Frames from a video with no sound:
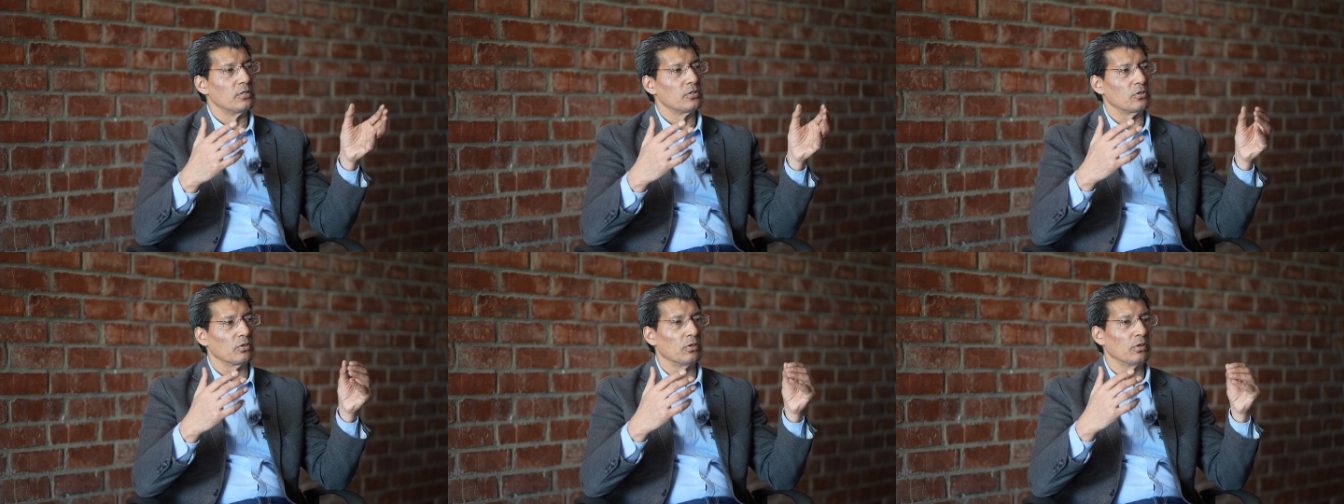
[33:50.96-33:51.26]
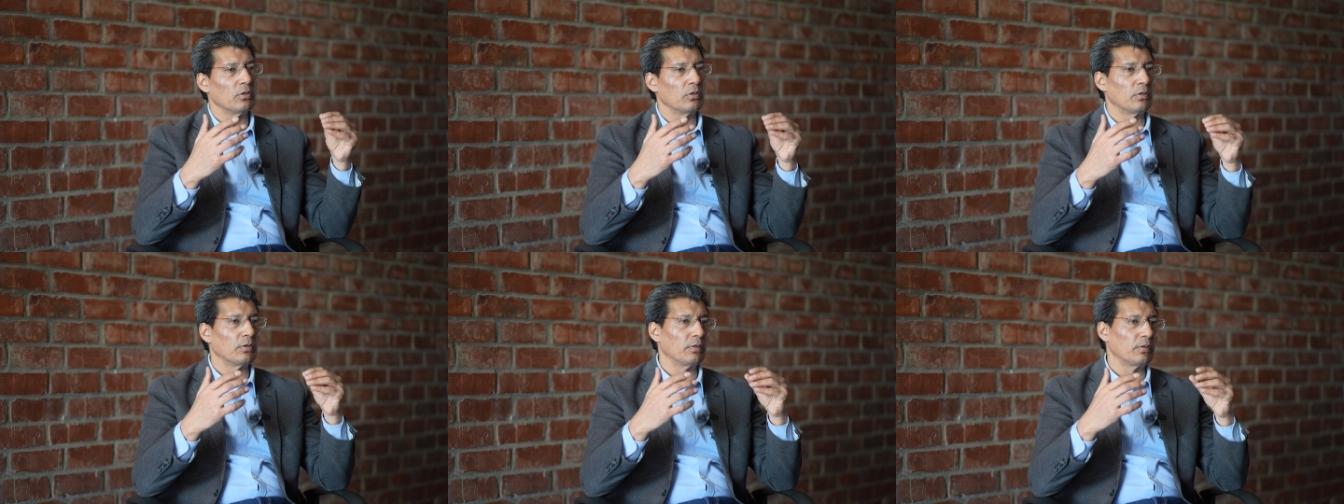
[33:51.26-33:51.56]

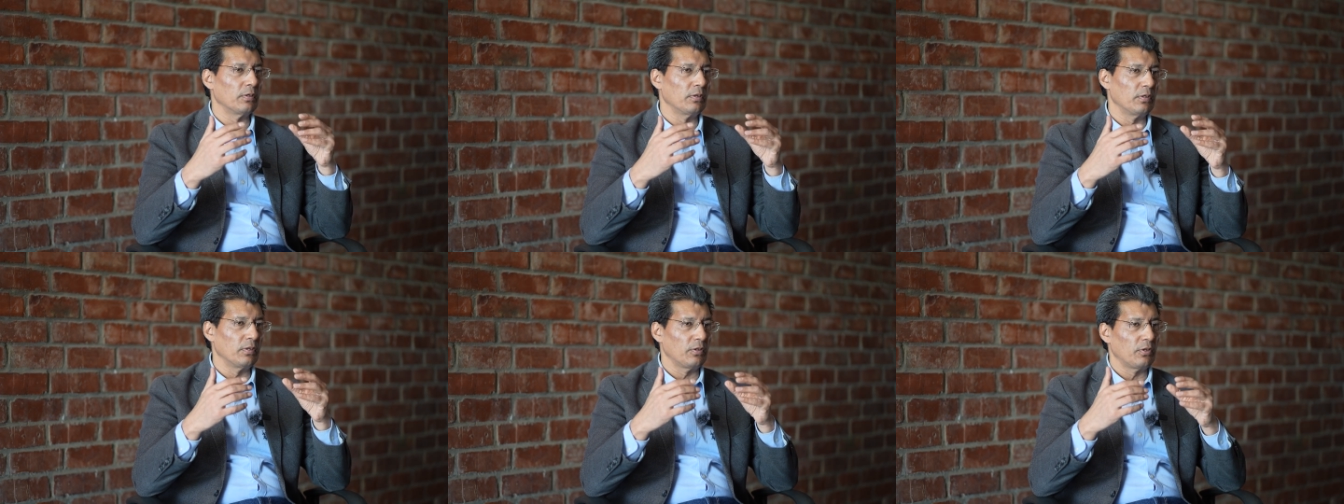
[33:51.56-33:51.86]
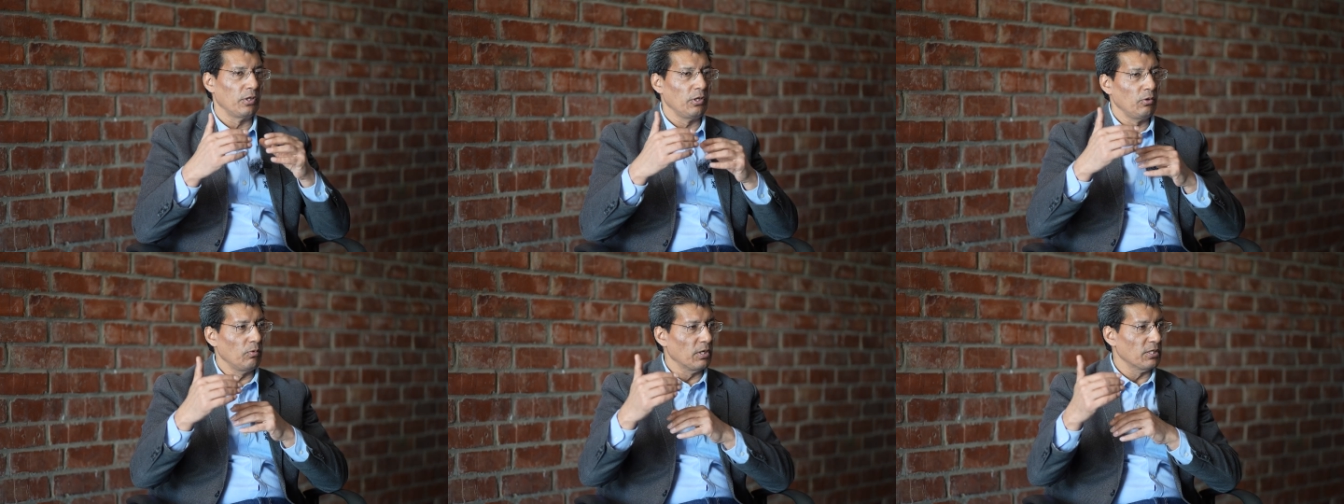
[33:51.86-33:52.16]
So
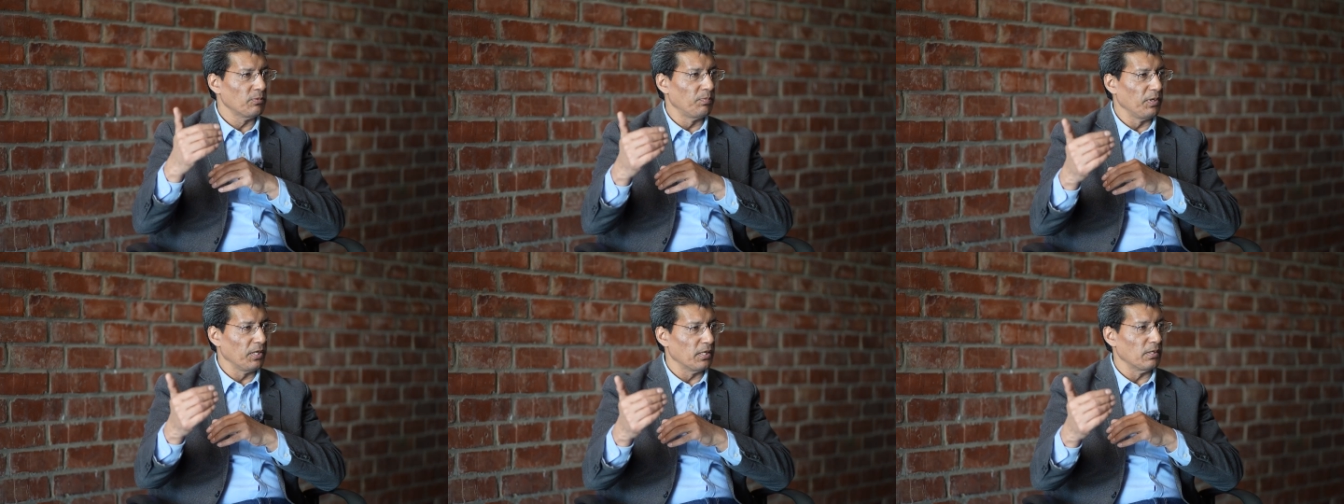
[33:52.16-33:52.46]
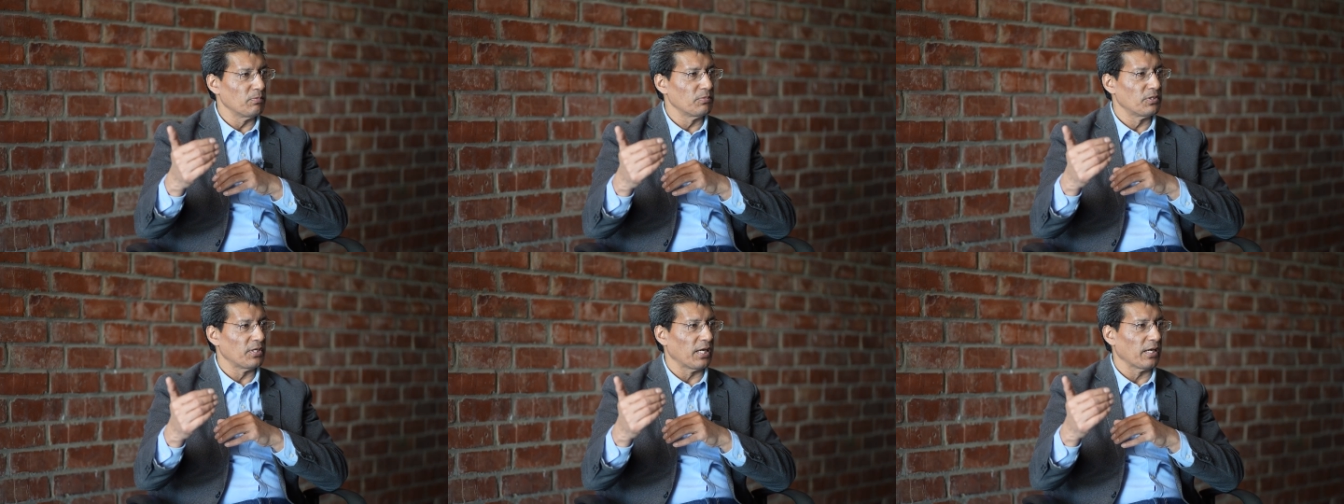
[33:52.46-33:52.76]
the US
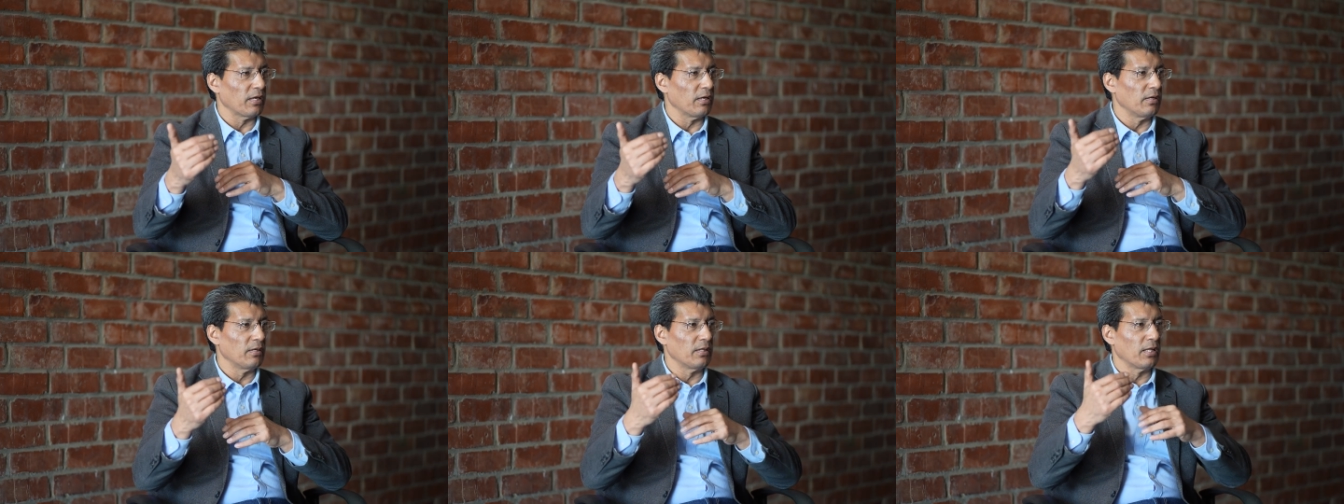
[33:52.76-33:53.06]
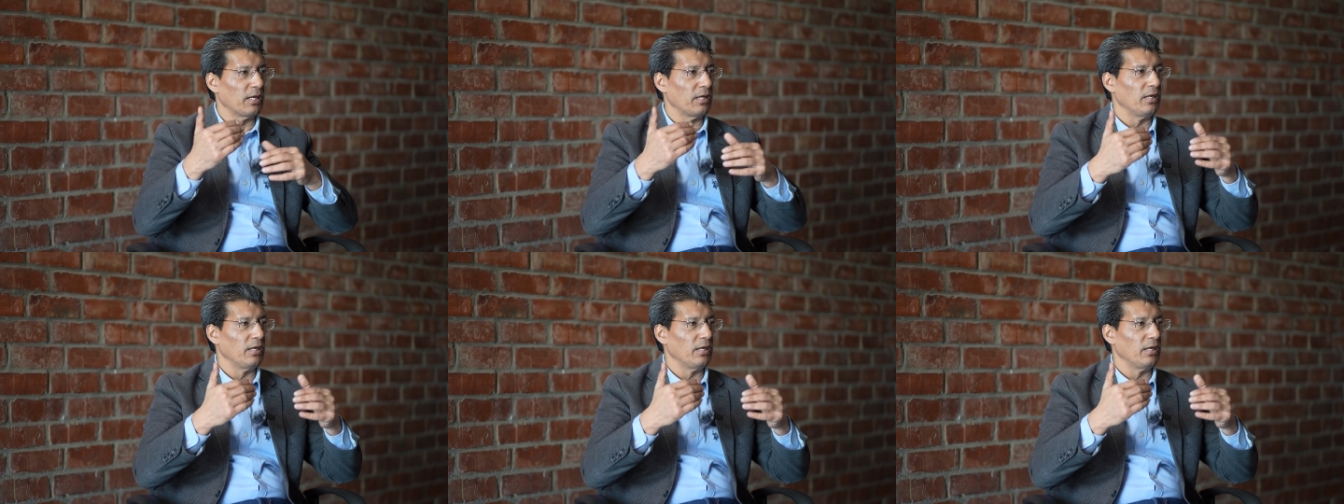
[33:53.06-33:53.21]
becomes second,